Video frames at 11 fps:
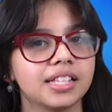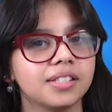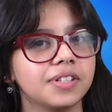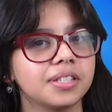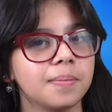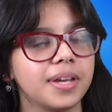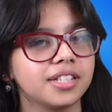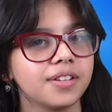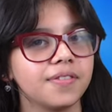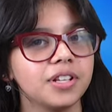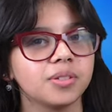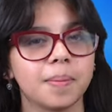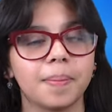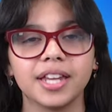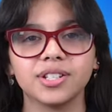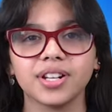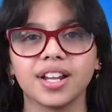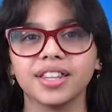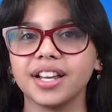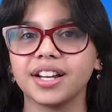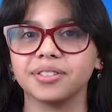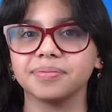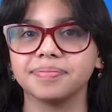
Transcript: let's read some interviews with Patreon on the Go.